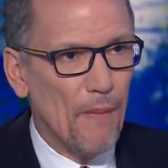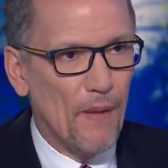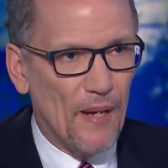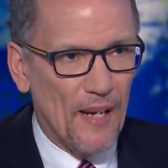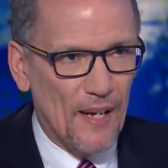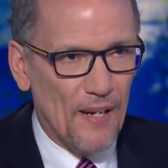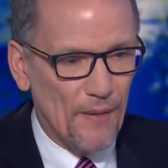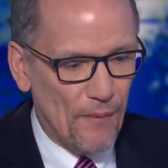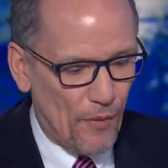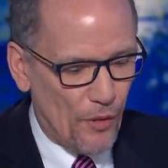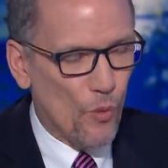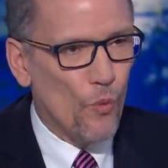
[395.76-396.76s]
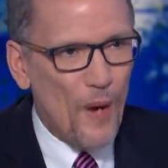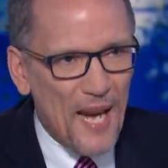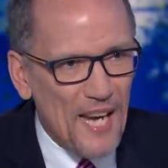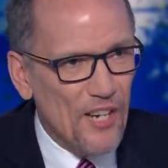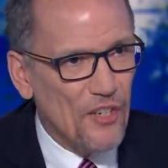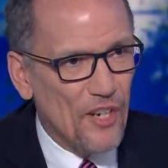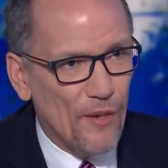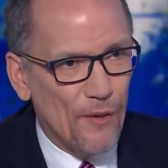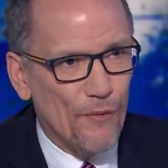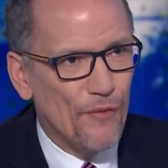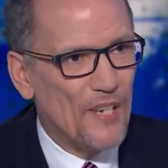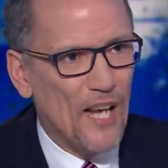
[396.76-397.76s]
uh, the range
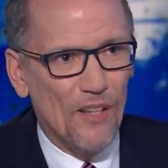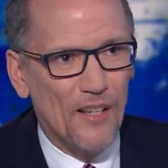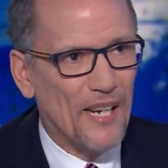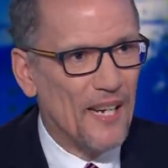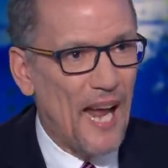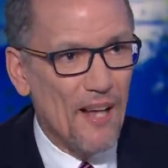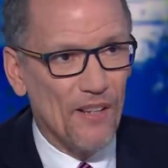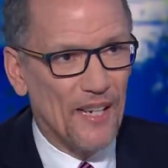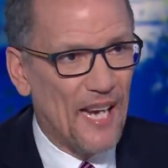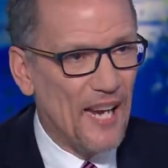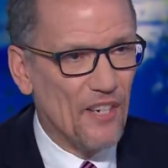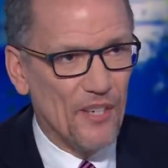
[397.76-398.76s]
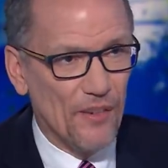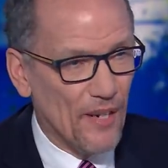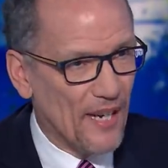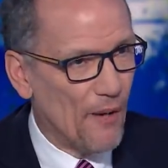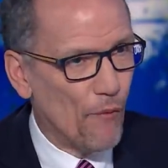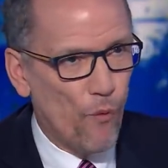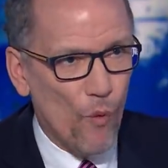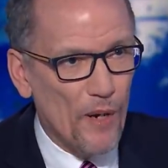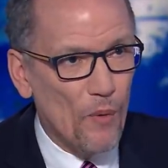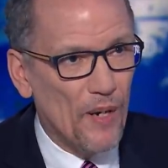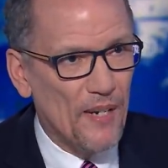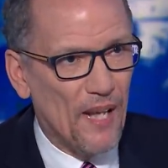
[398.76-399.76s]
of delegate allocation, again,
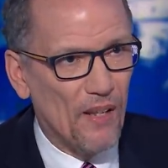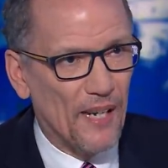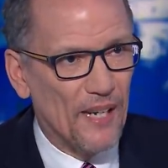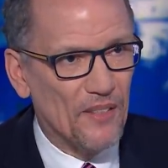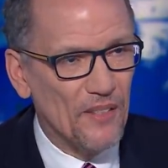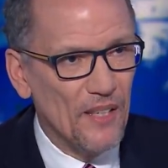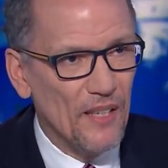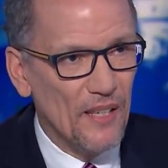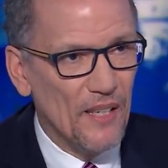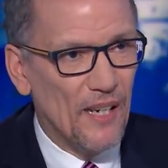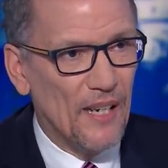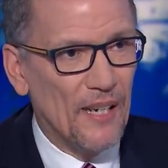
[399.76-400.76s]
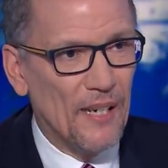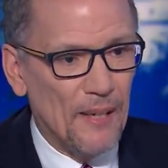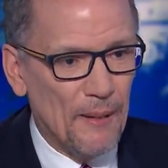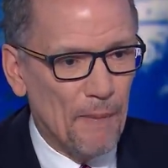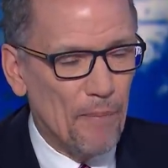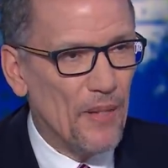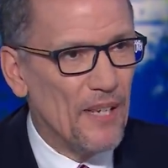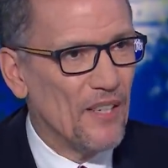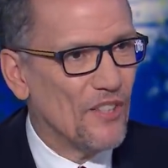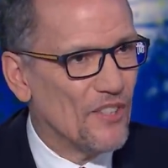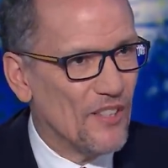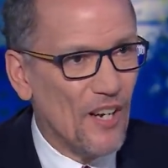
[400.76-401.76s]
41 delegates, um,
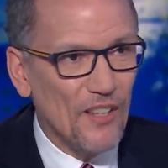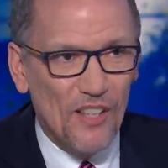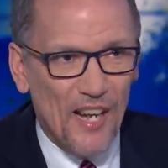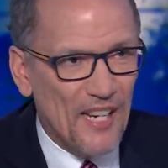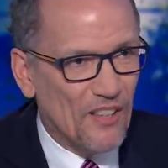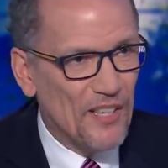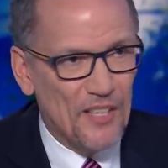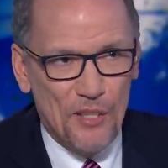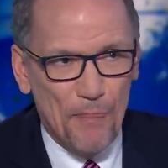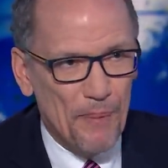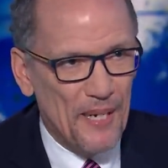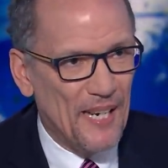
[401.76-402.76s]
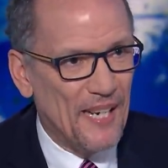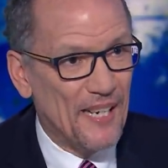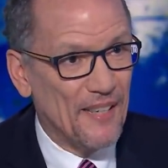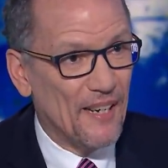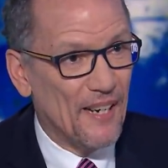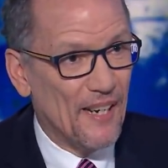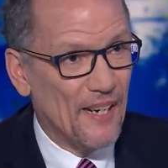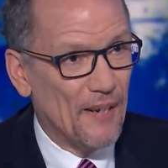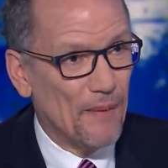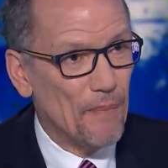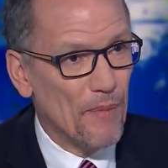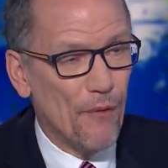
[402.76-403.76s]
is unlikely to be
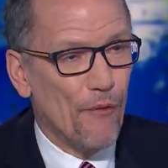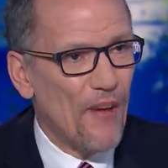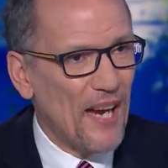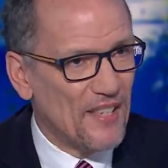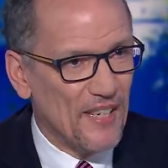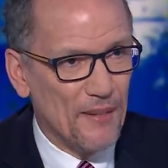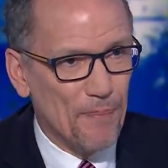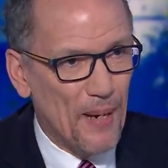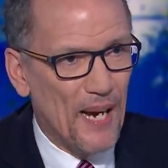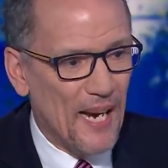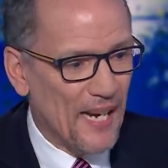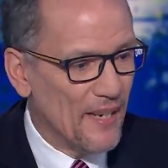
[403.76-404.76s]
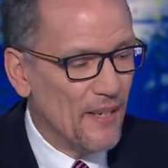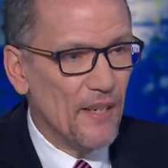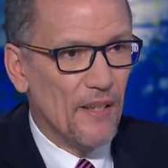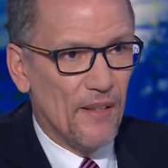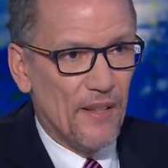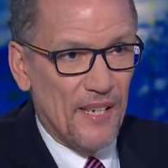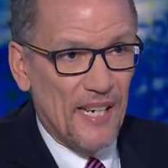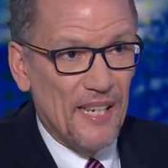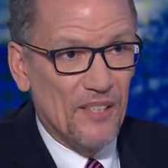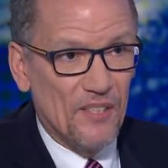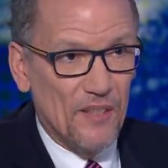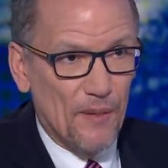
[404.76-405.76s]
um, affected by
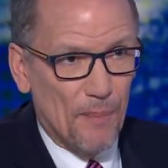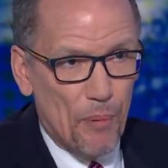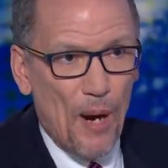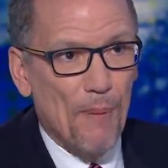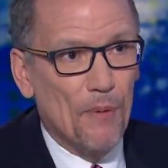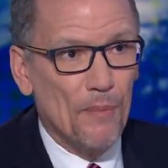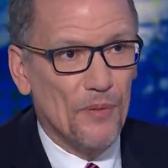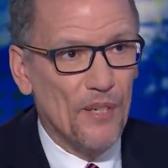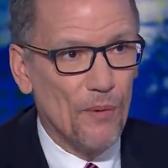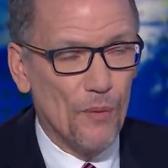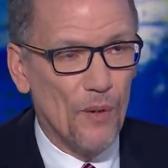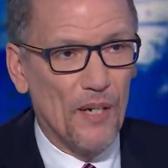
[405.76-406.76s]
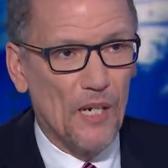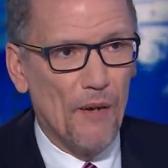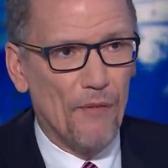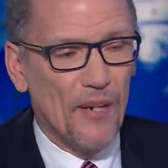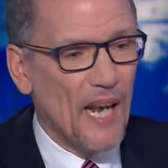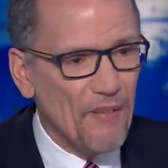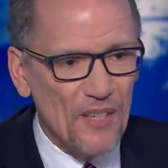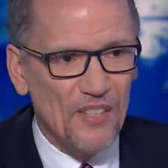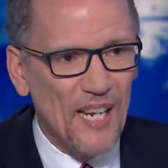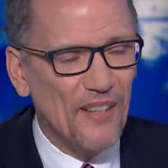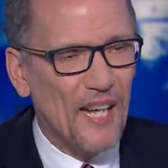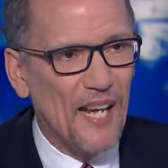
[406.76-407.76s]
these problems that were uncovered. Having
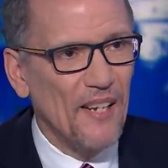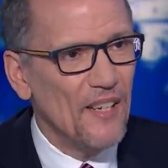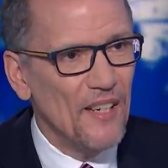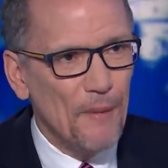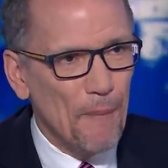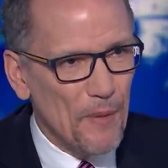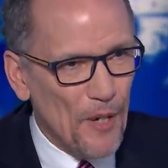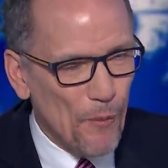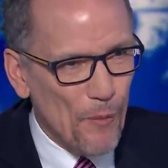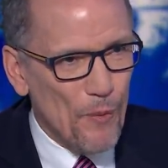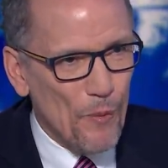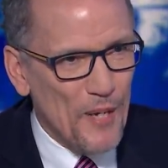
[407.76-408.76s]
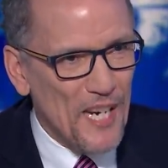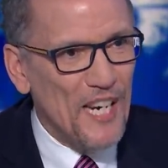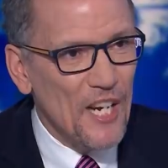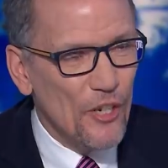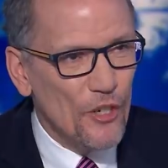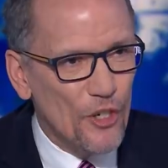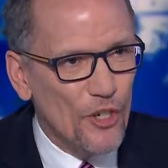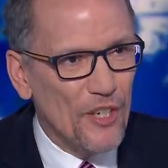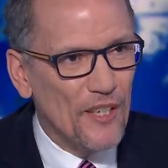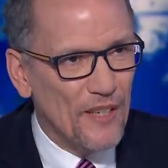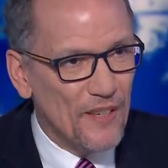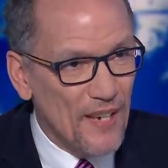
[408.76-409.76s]
said that, you know, mm. we
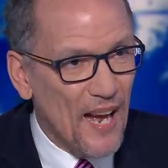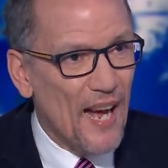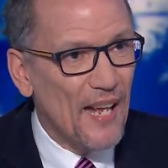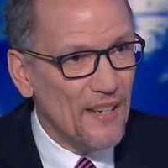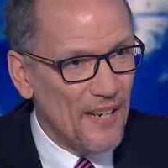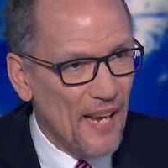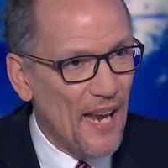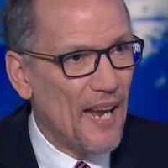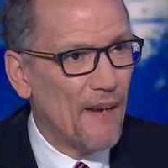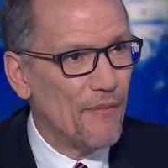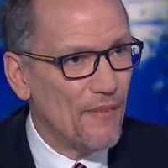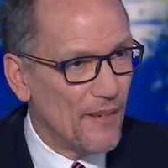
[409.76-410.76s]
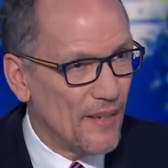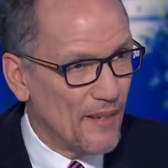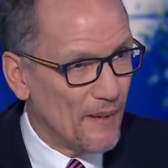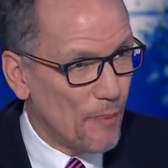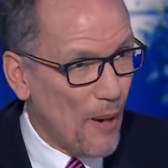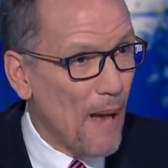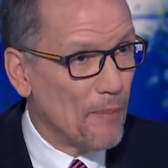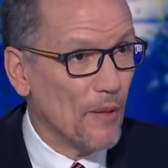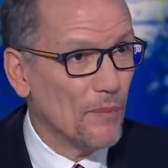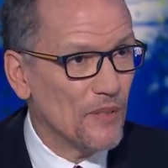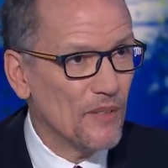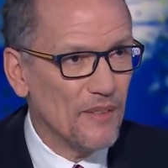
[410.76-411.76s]
should not have
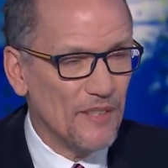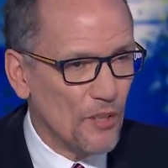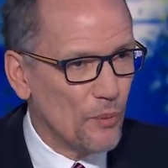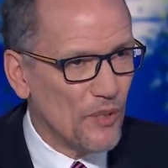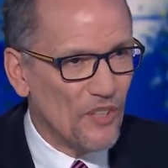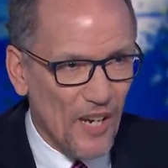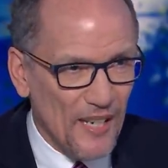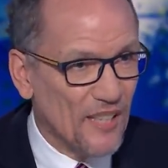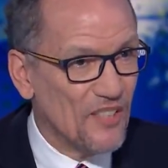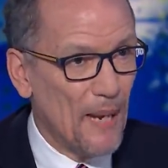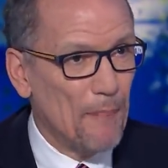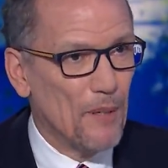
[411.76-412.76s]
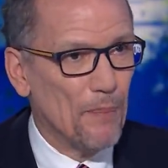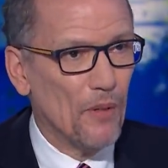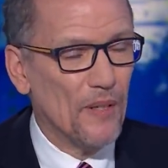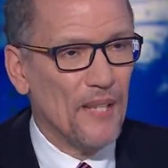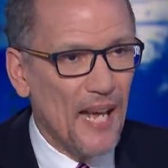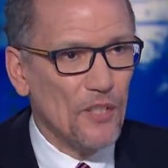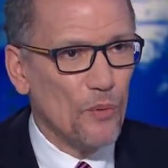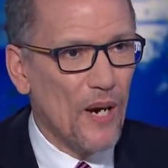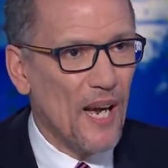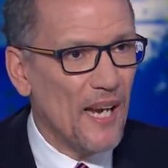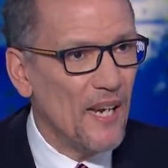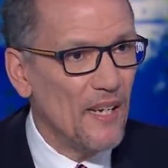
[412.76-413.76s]
problems. Yeah. This was unacceptable. And that's why